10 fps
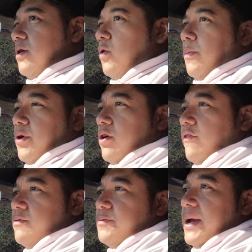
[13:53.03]
You import a
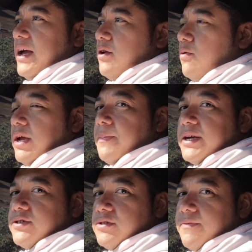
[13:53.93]
car from Japan, you only get
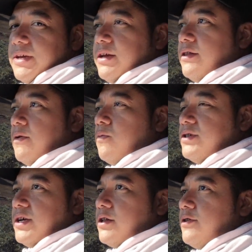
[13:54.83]
pictures of it, and then
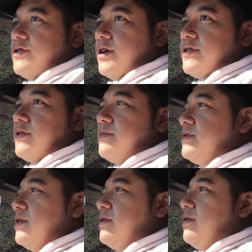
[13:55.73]
once it clears
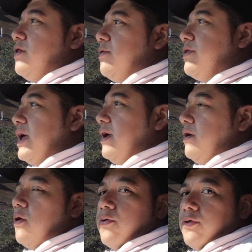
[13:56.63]
customs, and
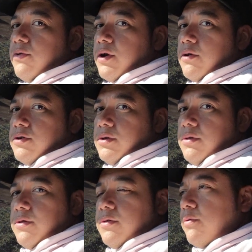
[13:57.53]
they go through
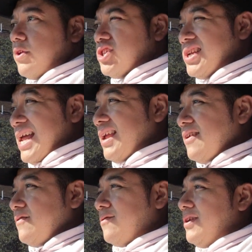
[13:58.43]
their
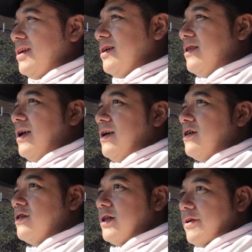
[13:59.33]
shenanigans on it, and they
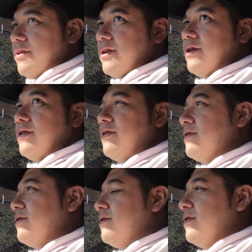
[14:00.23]
clear it,
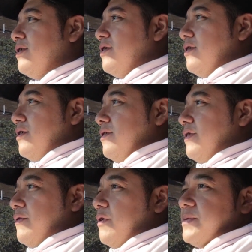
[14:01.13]
and
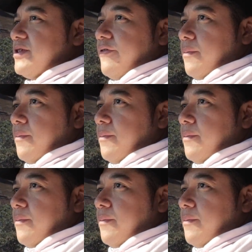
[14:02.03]
they rip stuff